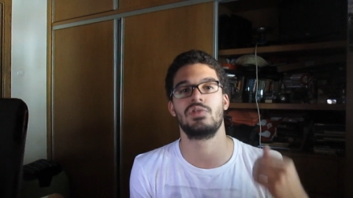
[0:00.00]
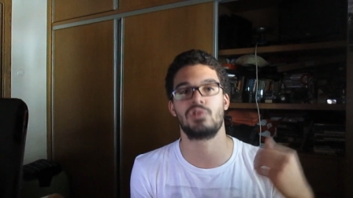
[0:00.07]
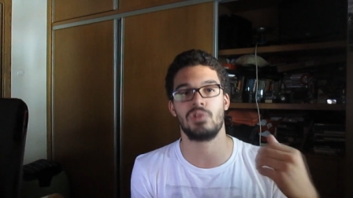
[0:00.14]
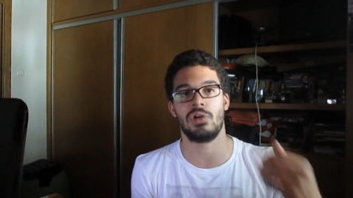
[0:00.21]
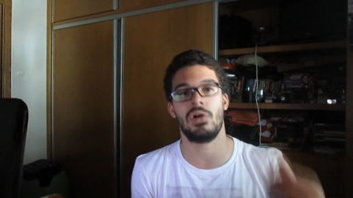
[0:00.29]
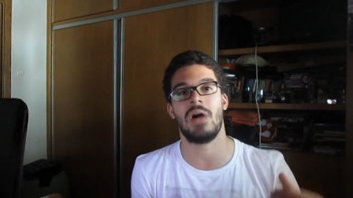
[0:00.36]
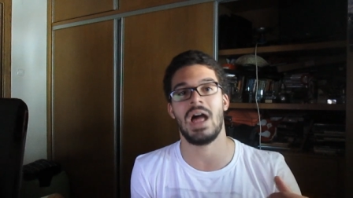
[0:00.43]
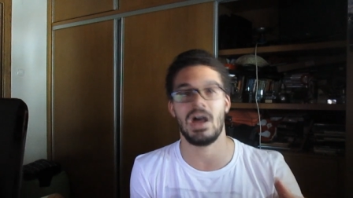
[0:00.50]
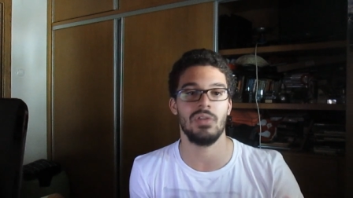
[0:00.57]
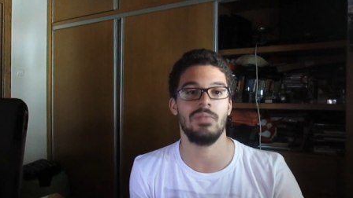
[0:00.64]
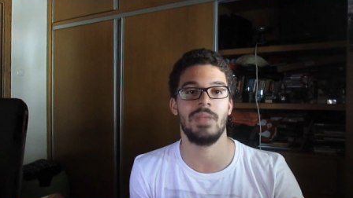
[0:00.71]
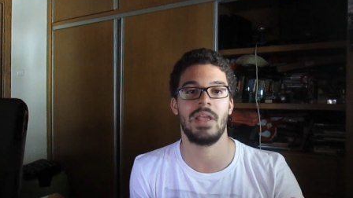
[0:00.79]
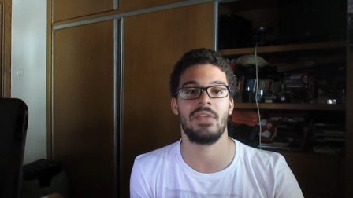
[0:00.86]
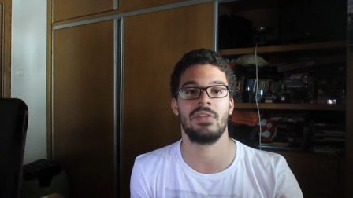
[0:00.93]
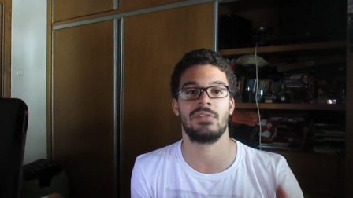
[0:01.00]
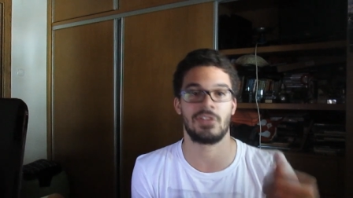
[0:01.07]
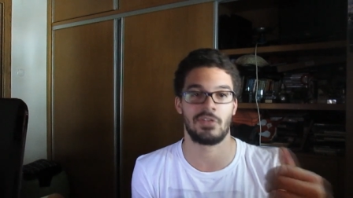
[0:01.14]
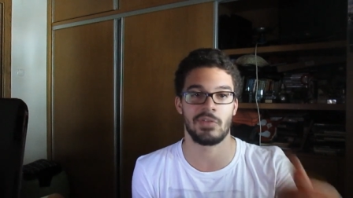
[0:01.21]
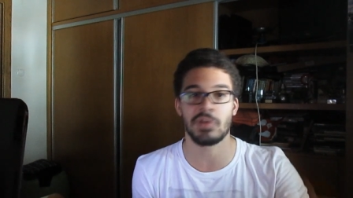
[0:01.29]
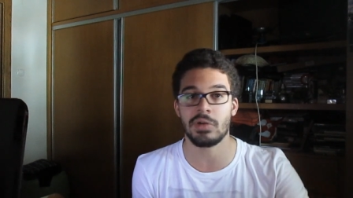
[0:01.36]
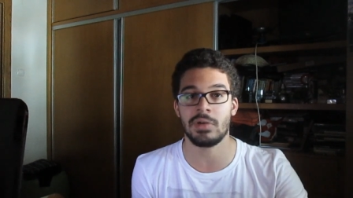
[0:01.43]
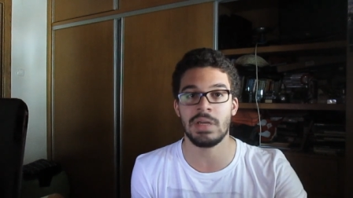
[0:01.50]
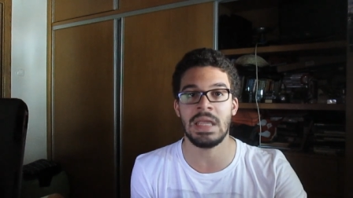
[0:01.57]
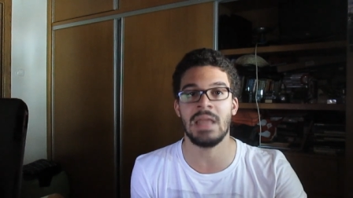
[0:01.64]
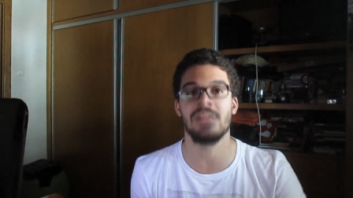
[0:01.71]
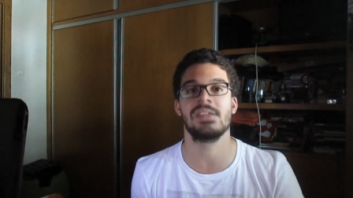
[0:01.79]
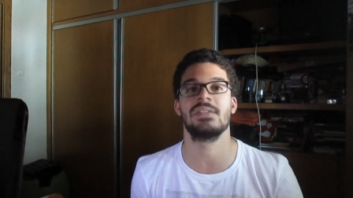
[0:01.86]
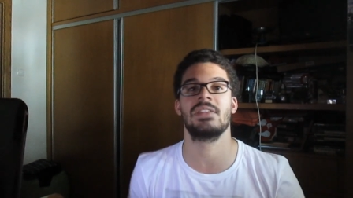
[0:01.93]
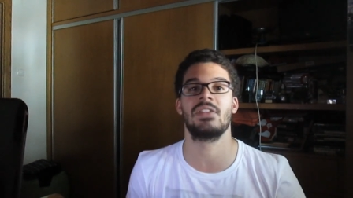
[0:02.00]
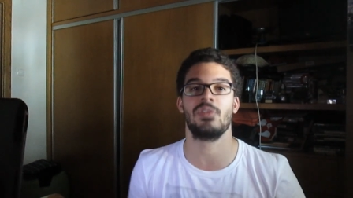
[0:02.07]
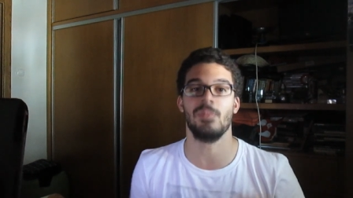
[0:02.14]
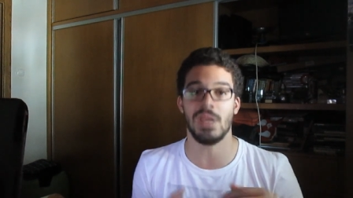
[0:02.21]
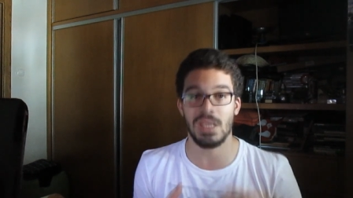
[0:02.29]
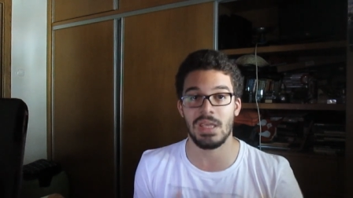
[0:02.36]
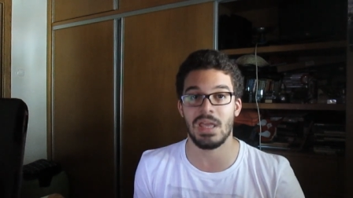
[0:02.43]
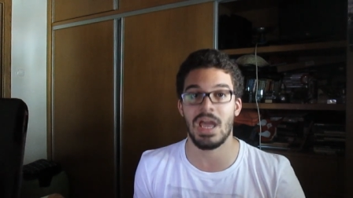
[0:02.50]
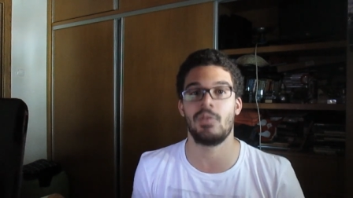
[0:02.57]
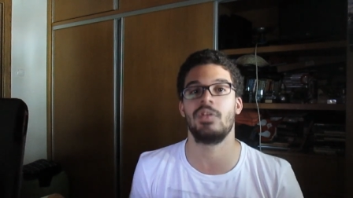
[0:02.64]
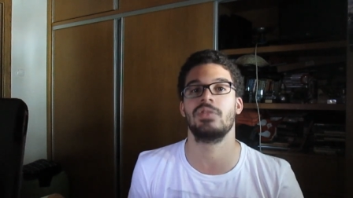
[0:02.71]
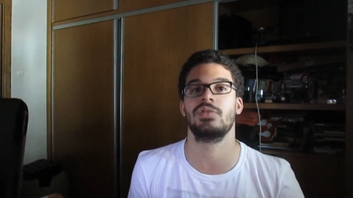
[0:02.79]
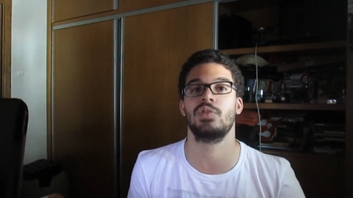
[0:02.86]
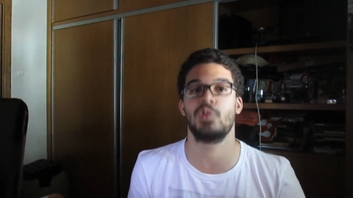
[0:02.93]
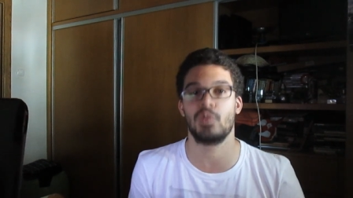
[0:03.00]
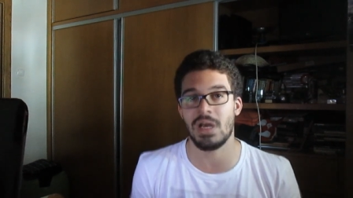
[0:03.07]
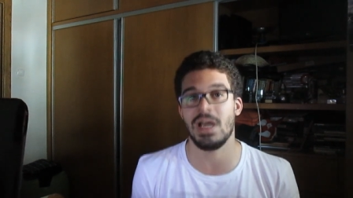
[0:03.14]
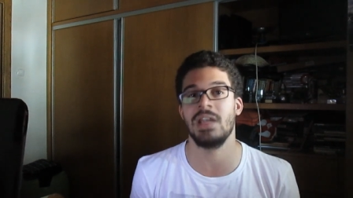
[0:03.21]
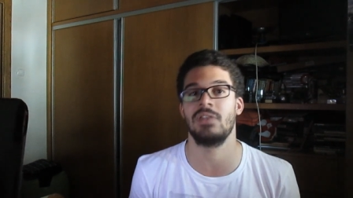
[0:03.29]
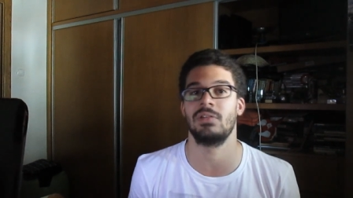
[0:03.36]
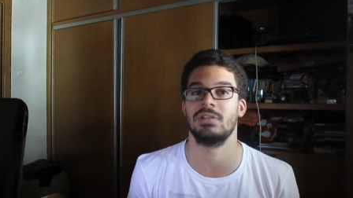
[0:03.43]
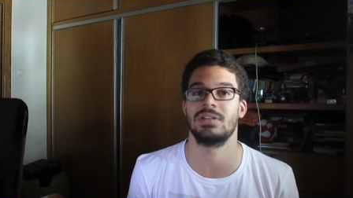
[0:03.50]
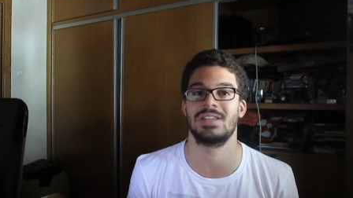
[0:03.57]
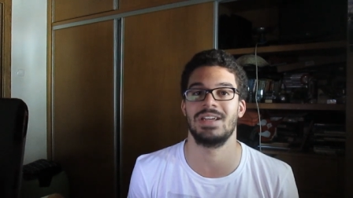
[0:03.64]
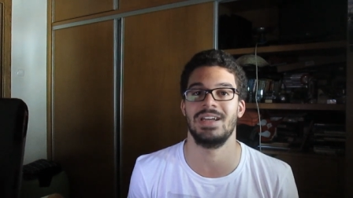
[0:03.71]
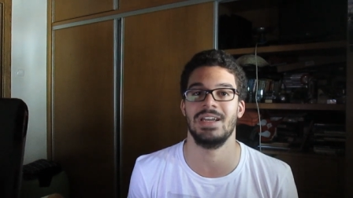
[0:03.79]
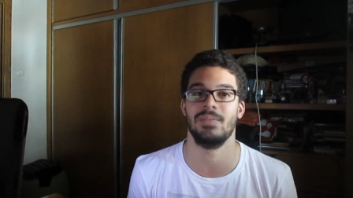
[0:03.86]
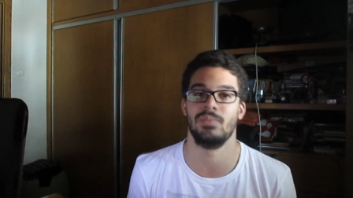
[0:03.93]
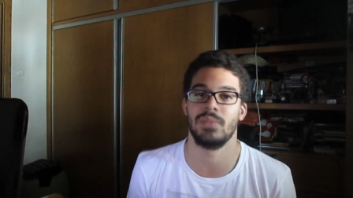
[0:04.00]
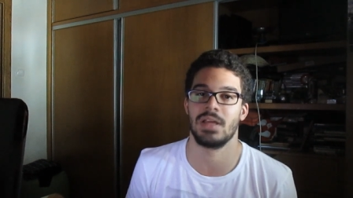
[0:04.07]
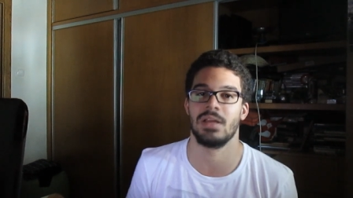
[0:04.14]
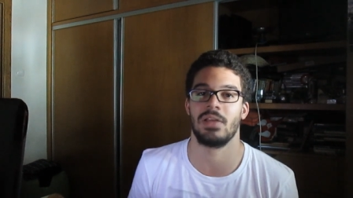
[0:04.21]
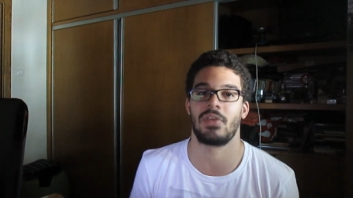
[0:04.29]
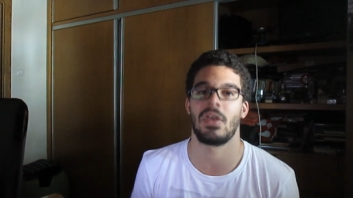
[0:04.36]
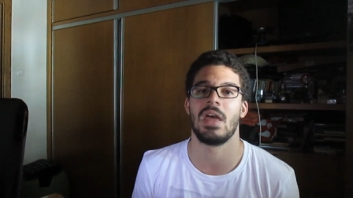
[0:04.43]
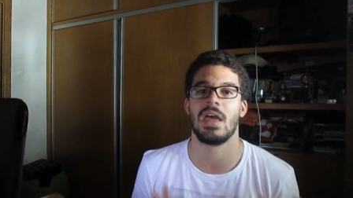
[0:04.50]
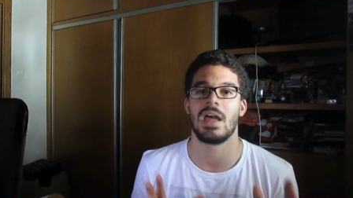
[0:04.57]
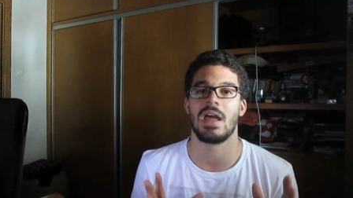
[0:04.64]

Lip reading: draw out because it's a story, and since it's me, I want to grind all the time because,